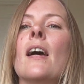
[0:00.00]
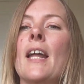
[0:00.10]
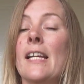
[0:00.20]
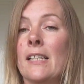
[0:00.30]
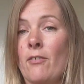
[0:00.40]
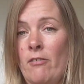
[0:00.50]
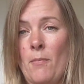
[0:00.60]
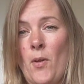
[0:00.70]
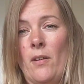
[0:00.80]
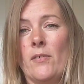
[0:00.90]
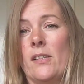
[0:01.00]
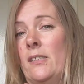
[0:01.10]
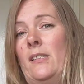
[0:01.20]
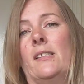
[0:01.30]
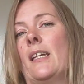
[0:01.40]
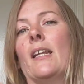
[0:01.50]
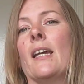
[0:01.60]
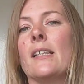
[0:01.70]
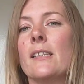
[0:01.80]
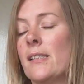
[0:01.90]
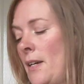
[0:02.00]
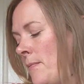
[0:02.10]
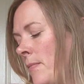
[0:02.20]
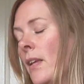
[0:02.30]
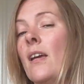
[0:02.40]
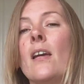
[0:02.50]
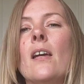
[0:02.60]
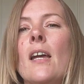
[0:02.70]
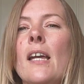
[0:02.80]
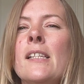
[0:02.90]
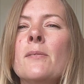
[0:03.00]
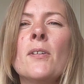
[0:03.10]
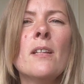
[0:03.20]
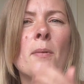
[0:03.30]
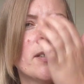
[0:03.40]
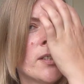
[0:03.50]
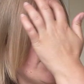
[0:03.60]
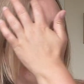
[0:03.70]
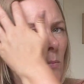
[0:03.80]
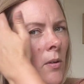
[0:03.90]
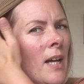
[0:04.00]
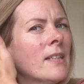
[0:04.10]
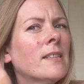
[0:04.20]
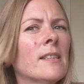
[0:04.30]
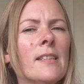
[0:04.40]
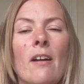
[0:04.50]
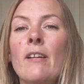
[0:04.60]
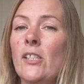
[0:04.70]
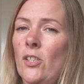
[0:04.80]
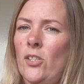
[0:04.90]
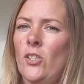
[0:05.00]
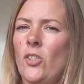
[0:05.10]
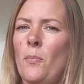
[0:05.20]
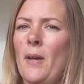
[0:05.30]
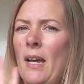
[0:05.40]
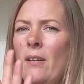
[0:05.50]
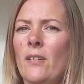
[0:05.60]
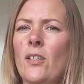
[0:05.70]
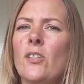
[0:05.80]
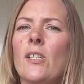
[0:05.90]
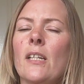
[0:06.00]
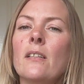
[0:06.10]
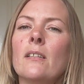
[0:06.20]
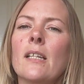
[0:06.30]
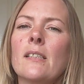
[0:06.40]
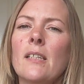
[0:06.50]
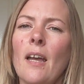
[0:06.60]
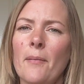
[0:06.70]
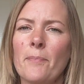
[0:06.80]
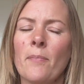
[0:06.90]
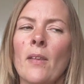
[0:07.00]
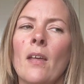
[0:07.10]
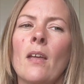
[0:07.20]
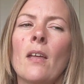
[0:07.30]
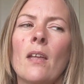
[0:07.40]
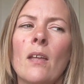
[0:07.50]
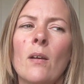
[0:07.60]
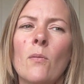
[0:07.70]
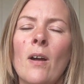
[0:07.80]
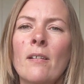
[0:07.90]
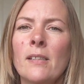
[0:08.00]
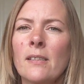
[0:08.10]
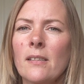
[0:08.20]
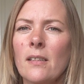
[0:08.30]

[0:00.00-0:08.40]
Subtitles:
and I had to have it removed because it's skin cancer. It's one of the most curable cancers there is. You just chop it out and usually that's it. Whereas